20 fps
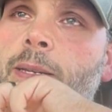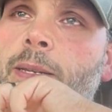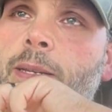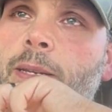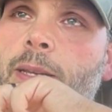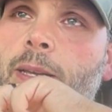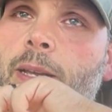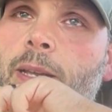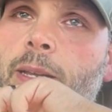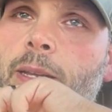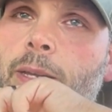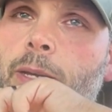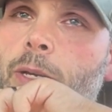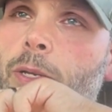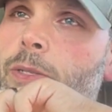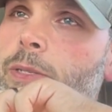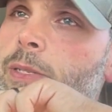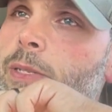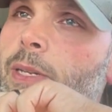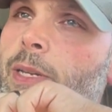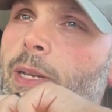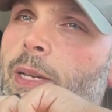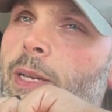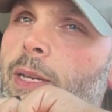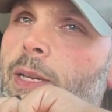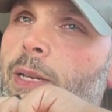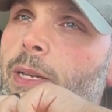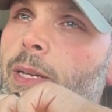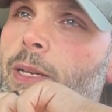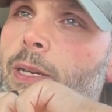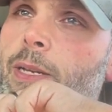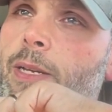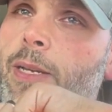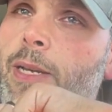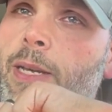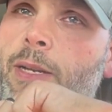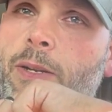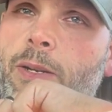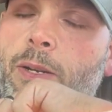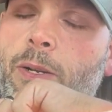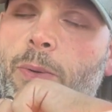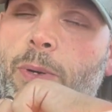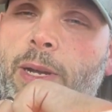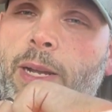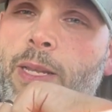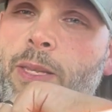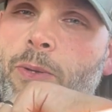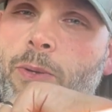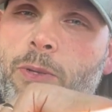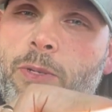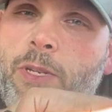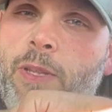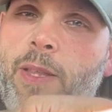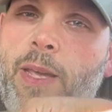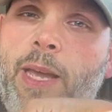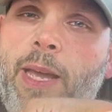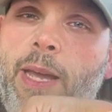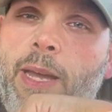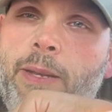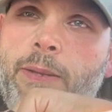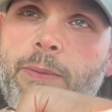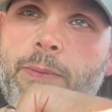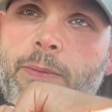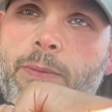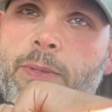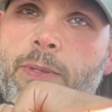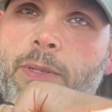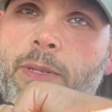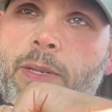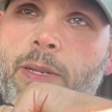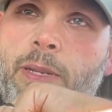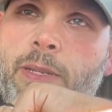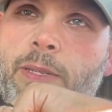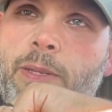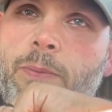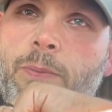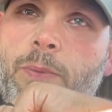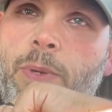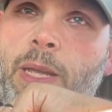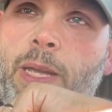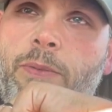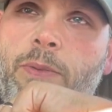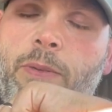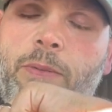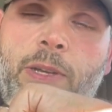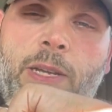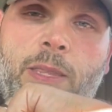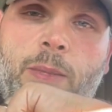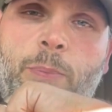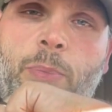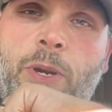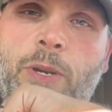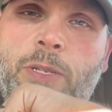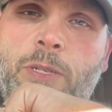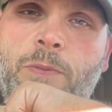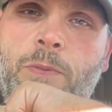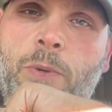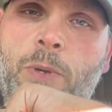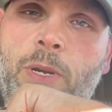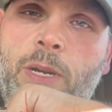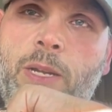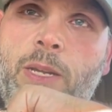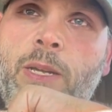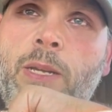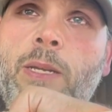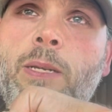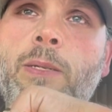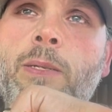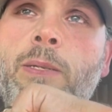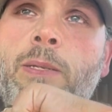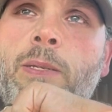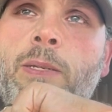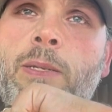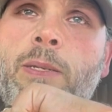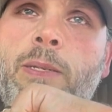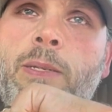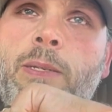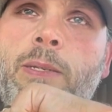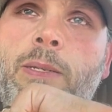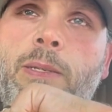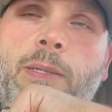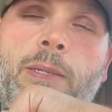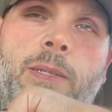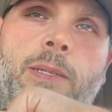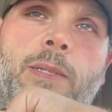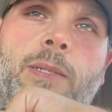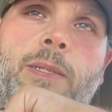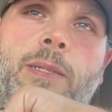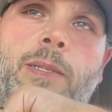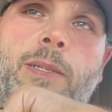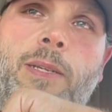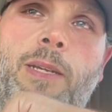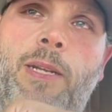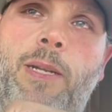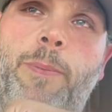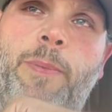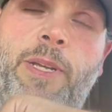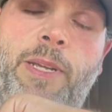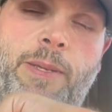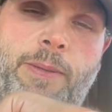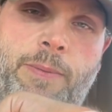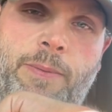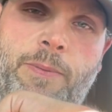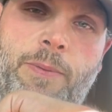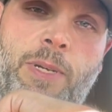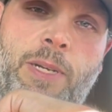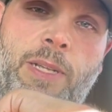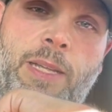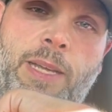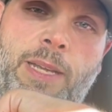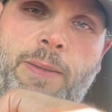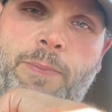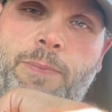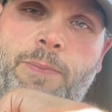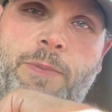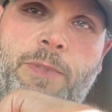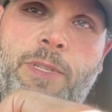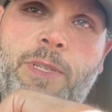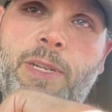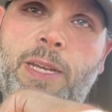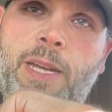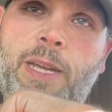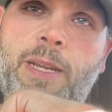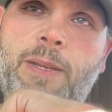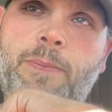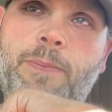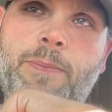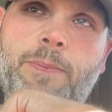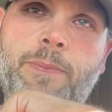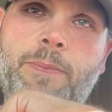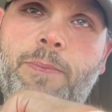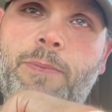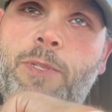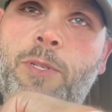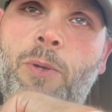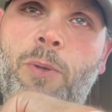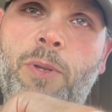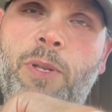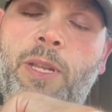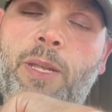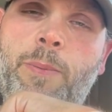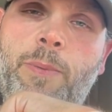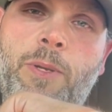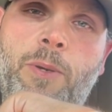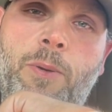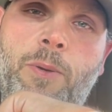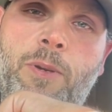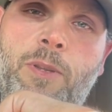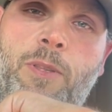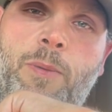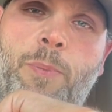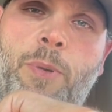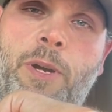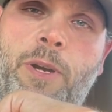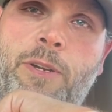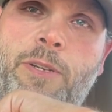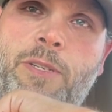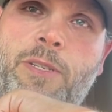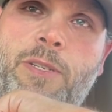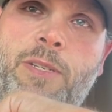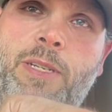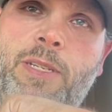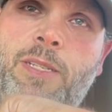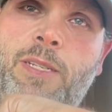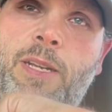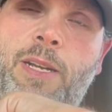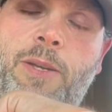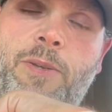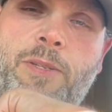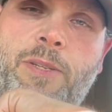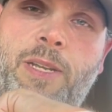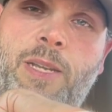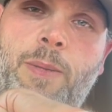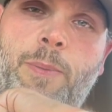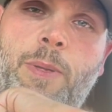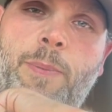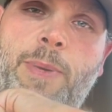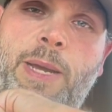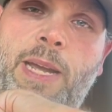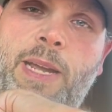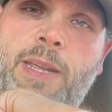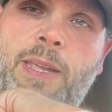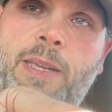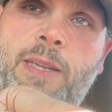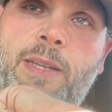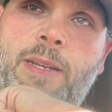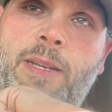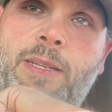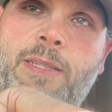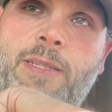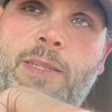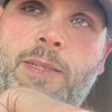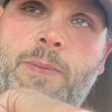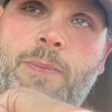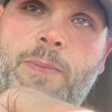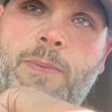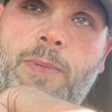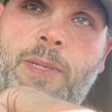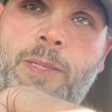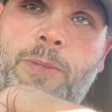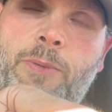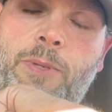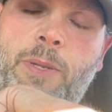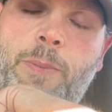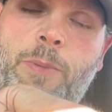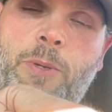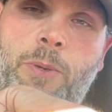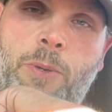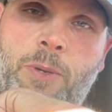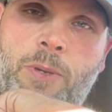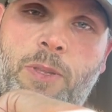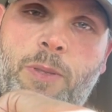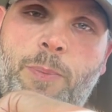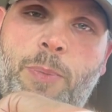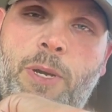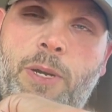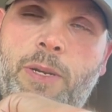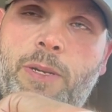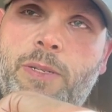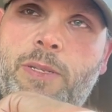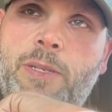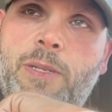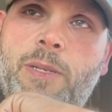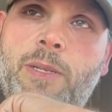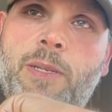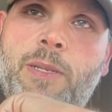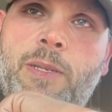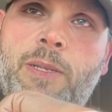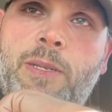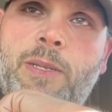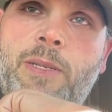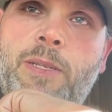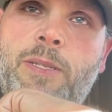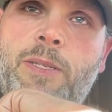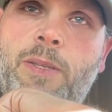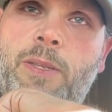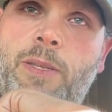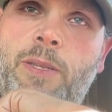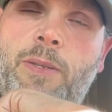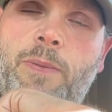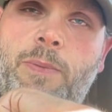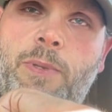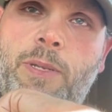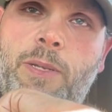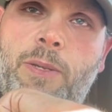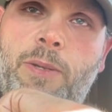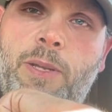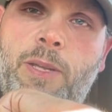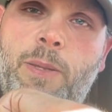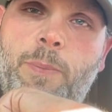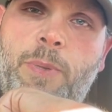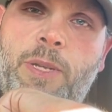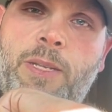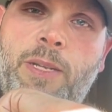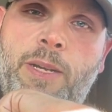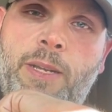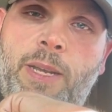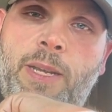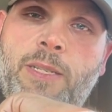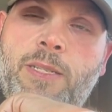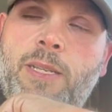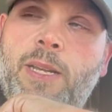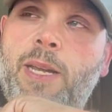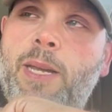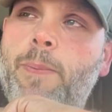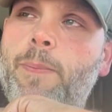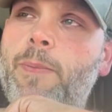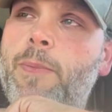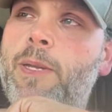And he goes, I don't know why I told you that. We haven't even got the parts for it yet. And I'm like, well, I told him to order the parts. I said I was going to be back in. I told him to order the parts so that, it could be done ASAP.